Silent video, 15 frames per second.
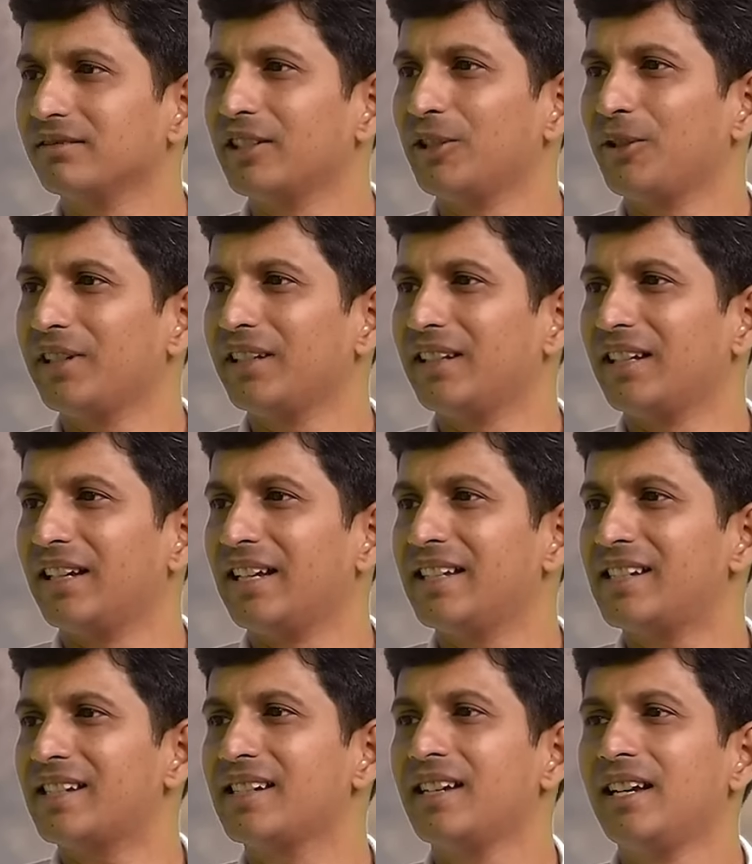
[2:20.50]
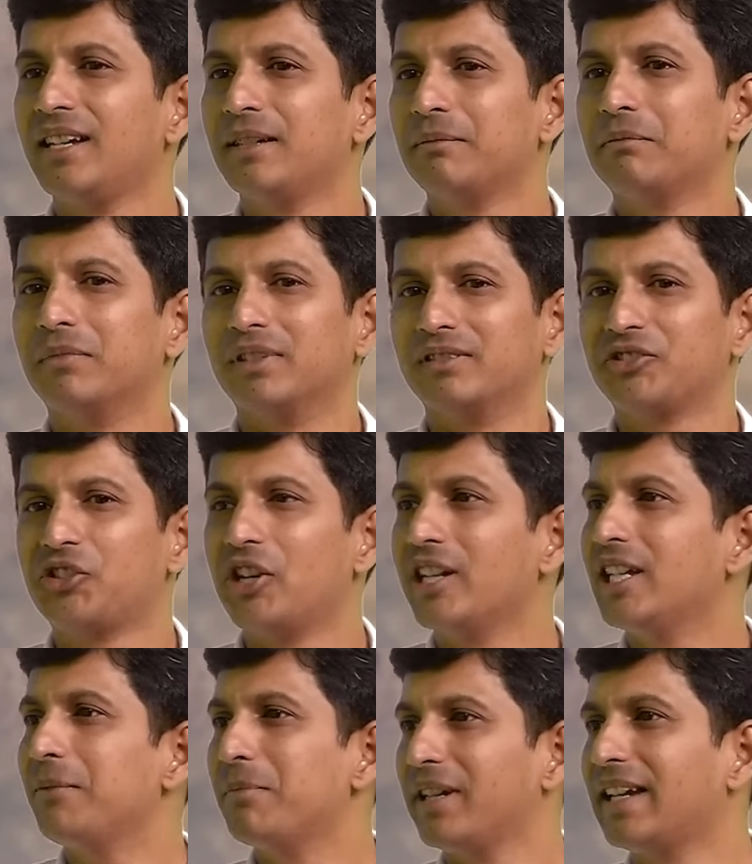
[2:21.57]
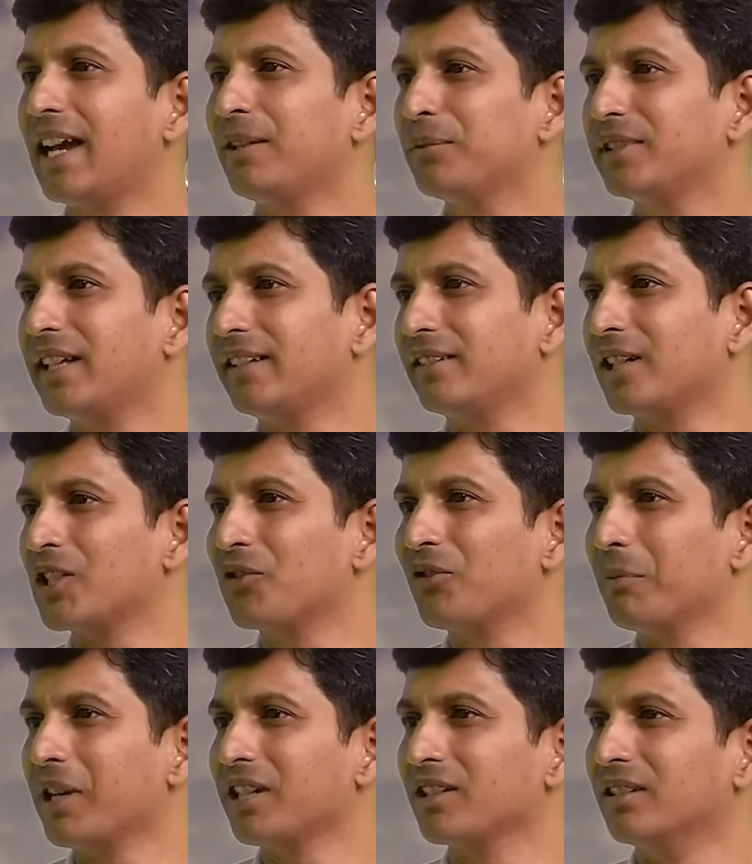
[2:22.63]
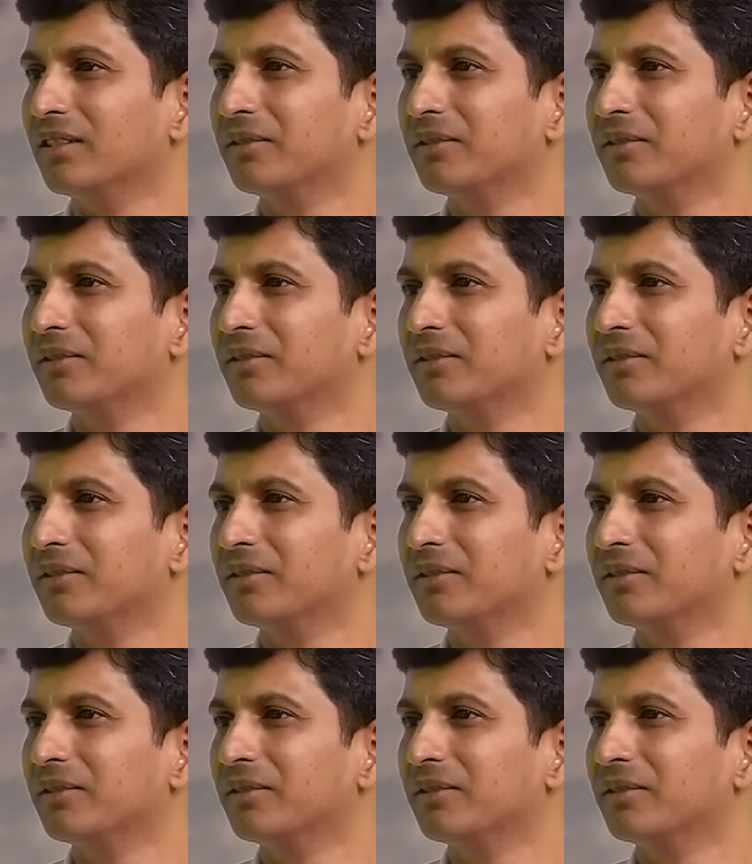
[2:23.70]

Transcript: you know, his journey began with that transformation.